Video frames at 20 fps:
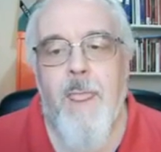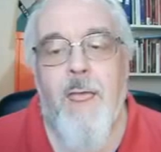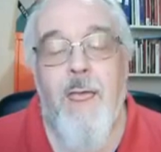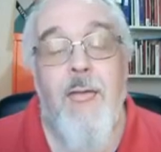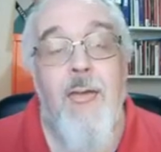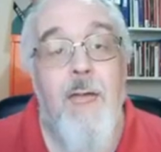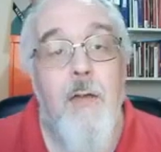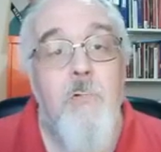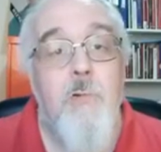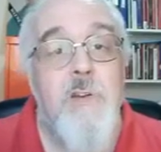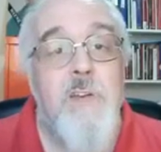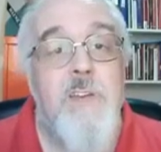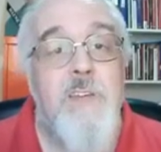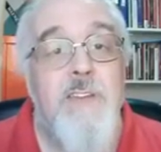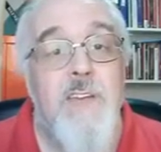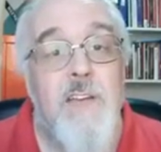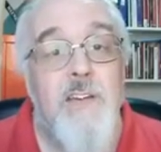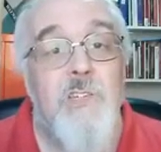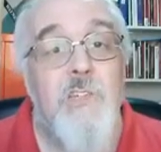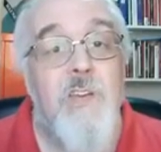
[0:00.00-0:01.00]
Herod is
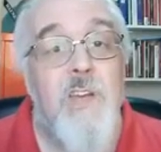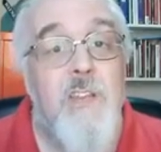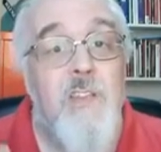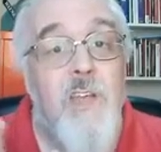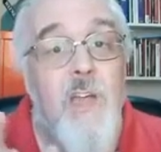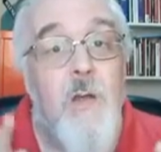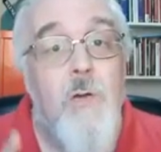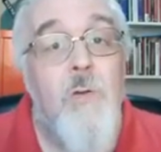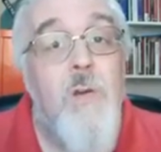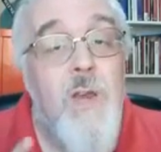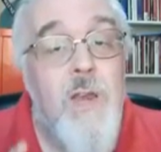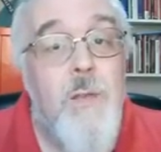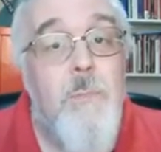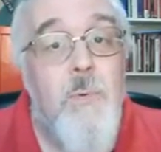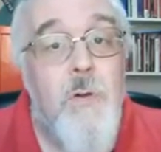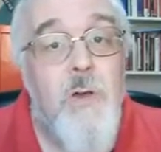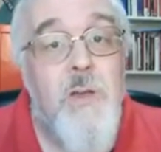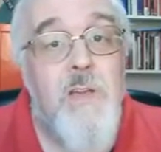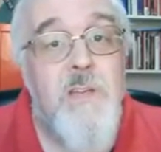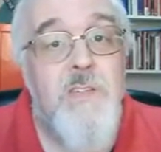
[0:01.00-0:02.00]
actually the only
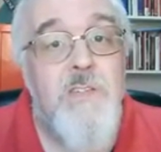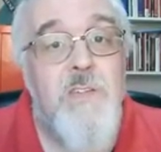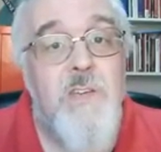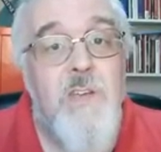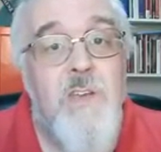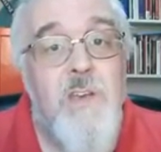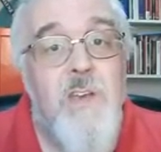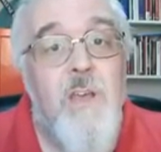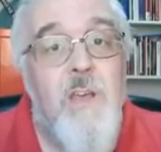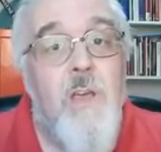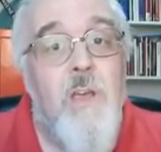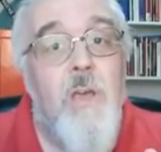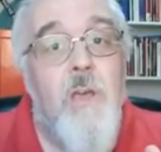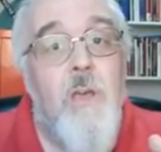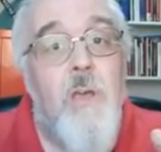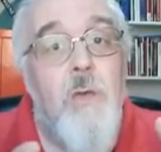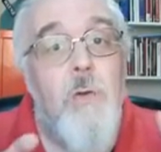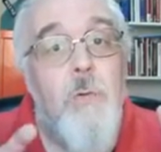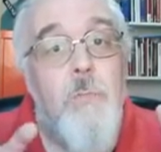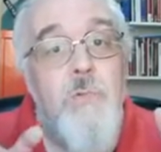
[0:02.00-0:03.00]
person
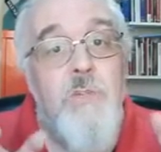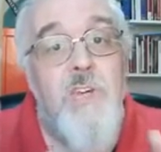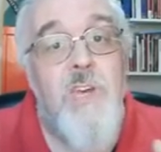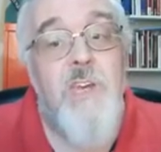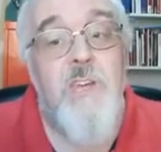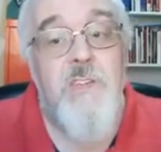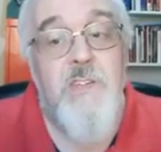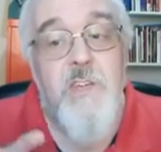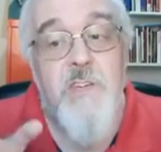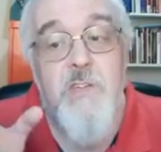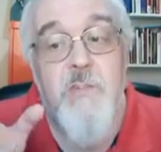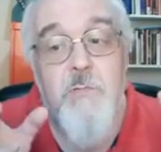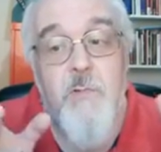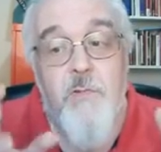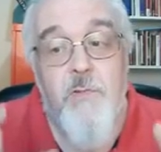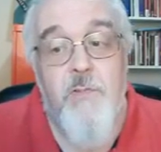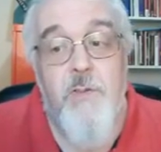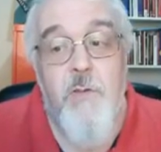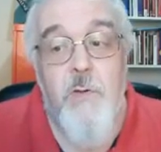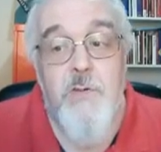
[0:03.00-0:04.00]
whom Jesus
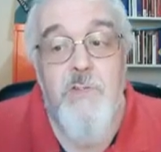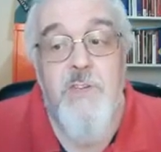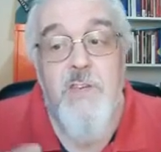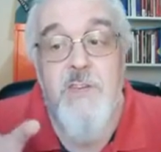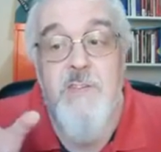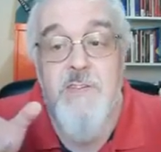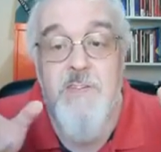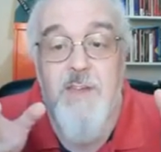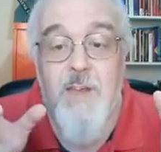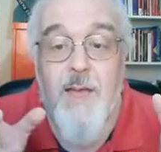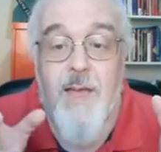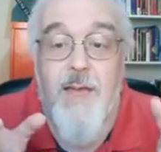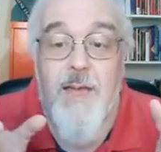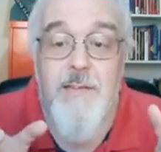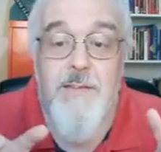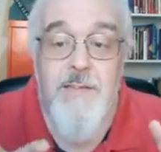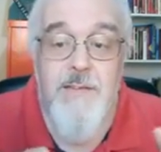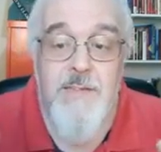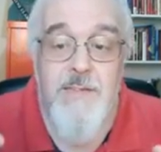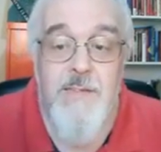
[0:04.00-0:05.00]
refuses to
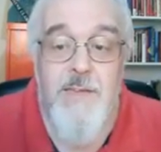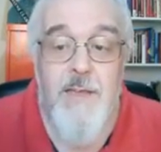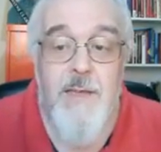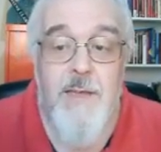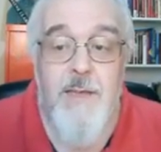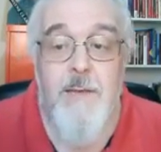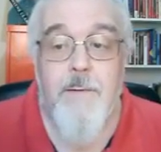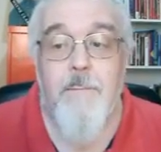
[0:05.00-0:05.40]
answer.